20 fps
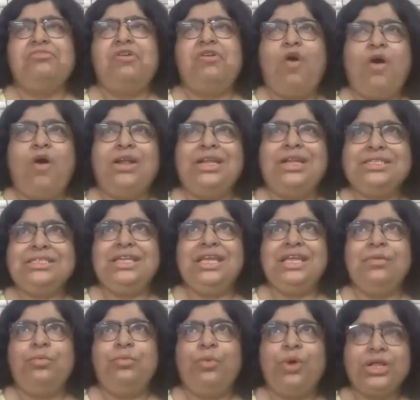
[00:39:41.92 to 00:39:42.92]
honestly,
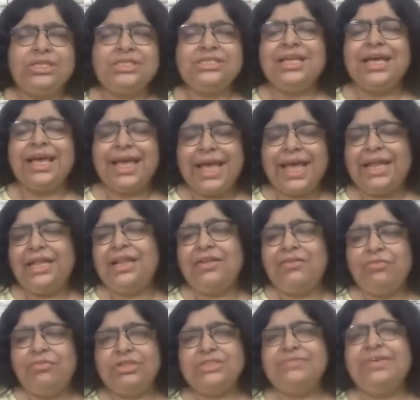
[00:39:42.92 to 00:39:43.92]
once
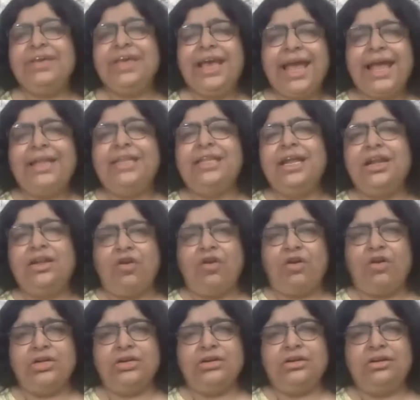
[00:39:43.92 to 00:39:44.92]
we get that
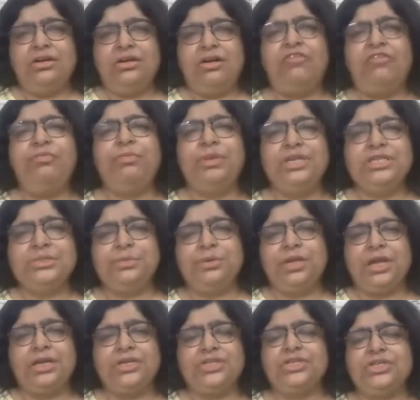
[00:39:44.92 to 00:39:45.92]
order of police
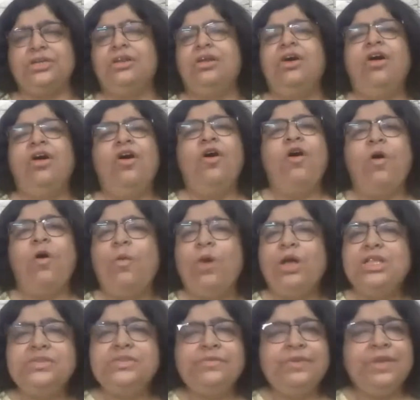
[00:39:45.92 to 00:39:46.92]
protection, or
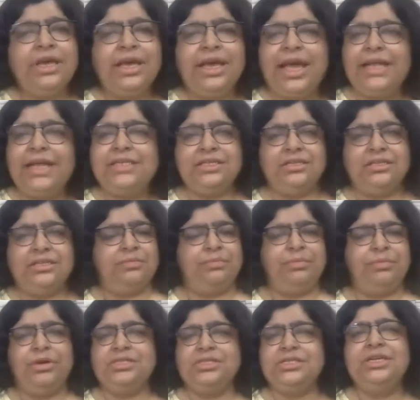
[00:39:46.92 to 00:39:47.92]
once we get the
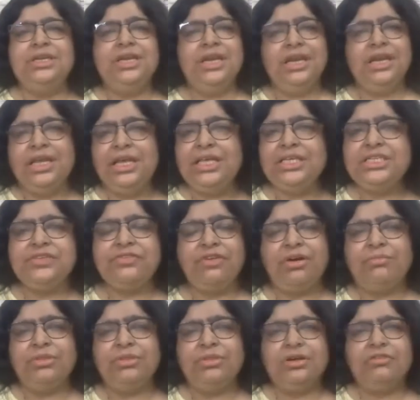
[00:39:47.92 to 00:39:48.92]
person released
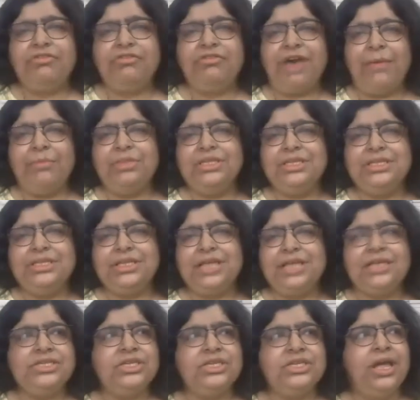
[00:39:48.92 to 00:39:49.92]
from the family
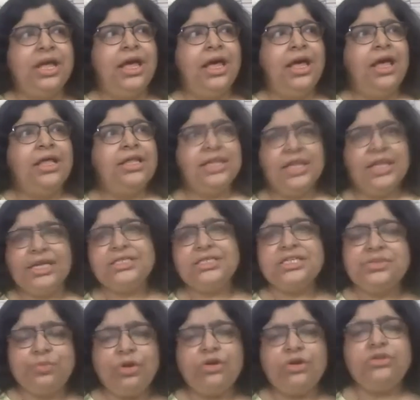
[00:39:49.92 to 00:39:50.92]
detention, They
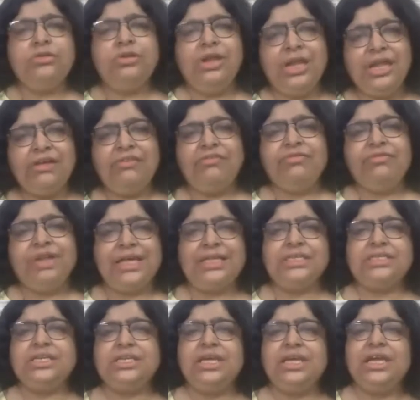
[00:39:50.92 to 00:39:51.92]
just want to live
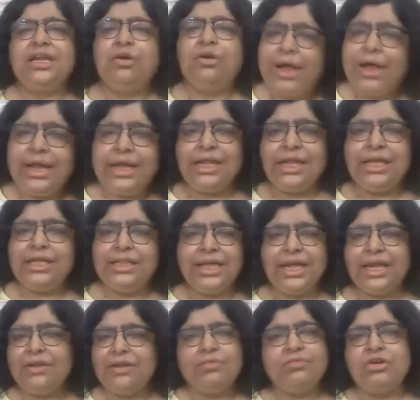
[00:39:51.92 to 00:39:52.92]
nicely and quietly.
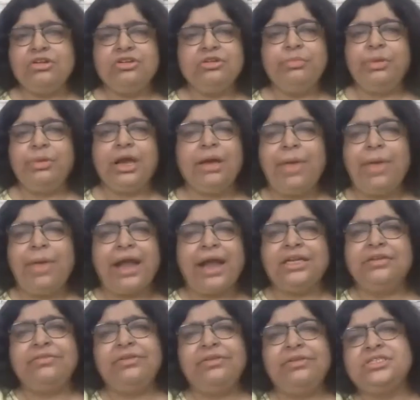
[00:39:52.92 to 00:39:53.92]
They don't want to become
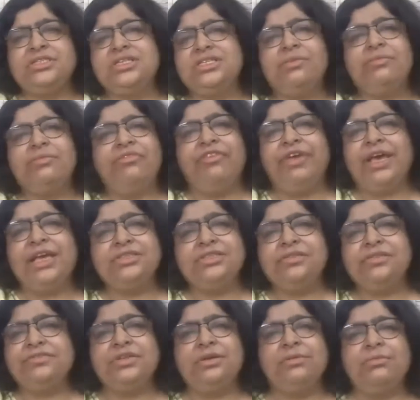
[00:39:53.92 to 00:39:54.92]
activists in some face
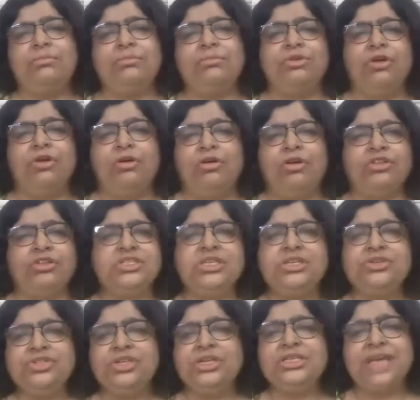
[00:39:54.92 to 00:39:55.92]
of some
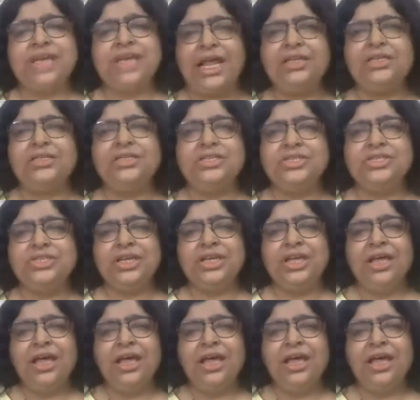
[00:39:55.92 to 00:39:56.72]
constitutional challenge.